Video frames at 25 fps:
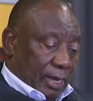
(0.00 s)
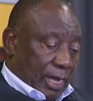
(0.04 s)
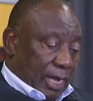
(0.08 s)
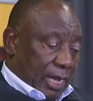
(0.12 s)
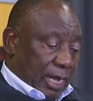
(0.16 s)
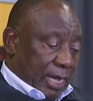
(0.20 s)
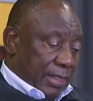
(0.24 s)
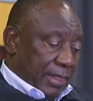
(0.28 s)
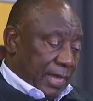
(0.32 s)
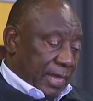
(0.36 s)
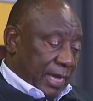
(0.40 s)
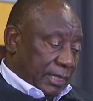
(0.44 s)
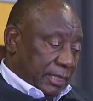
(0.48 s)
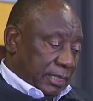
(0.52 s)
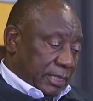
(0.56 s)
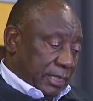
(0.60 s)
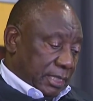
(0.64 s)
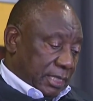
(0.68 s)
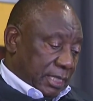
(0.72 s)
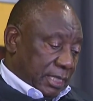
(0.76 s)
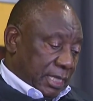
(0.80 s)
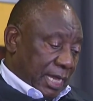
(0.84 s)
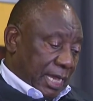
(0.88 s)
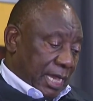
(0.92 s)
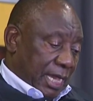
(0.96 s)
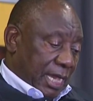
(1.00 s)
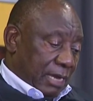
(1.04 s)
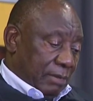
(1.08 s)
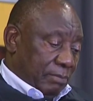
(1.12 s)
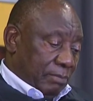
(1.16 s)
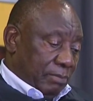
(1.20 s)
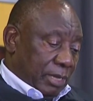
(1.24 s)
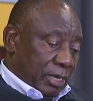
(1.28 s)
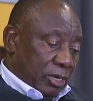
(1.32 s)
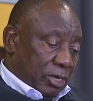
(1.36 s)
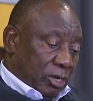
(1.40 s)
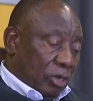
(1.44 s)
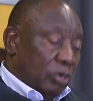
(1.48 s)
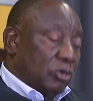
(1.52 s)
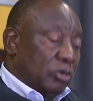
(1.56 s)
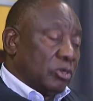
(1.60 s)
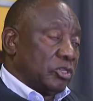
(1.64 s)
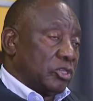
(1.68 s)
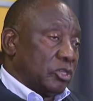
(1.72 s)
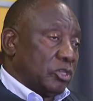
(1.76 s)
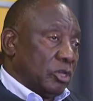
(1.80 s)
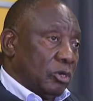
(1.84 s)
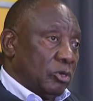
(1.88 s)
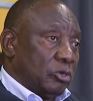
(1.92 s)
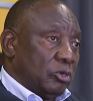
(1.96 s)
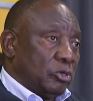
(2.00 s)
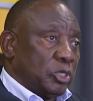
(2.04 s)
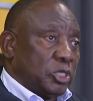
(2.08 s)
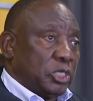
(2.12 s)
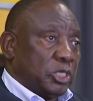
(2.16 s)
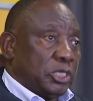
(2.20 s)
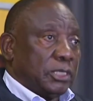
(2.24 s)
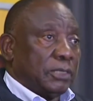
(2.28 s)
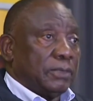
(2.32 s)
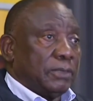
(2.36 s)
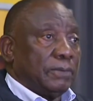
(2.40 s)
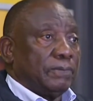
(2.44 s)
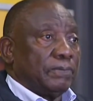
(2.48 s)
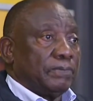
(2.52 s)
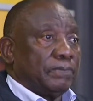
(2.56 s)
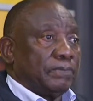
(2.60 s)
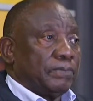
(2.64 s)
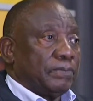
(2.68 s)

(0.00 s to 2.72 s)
and that there can be no solution